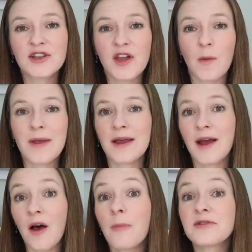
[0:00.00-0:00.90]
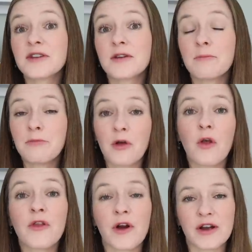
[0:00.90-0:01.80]
so that we can help to
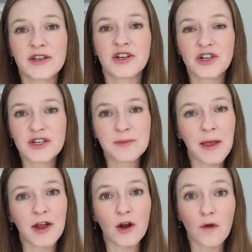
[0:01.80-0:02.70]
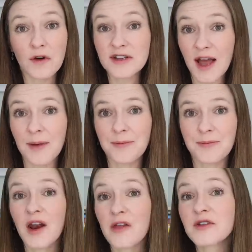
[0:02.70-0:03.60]
build their attention span over time.
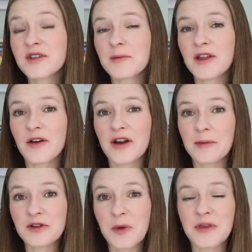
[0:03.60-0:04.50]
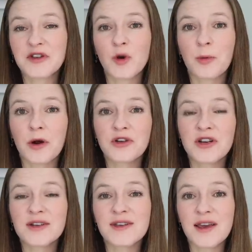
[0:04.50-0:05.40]
Another similarity between the two
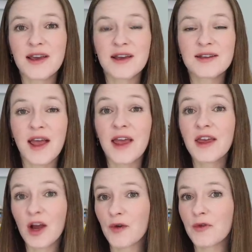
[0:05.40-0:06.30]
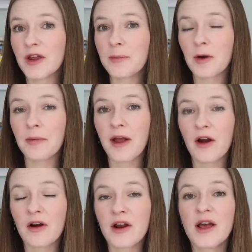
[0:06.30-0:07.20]
approaches is a carefully
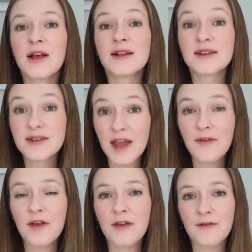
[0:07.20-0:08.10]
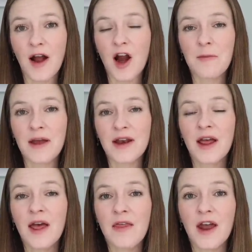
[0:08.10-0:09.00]
prepared, safe environment
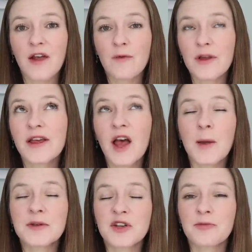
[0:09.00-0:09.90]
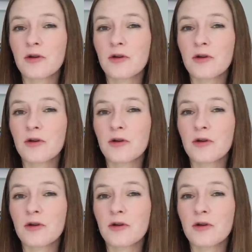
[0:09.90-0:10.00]
that really helps to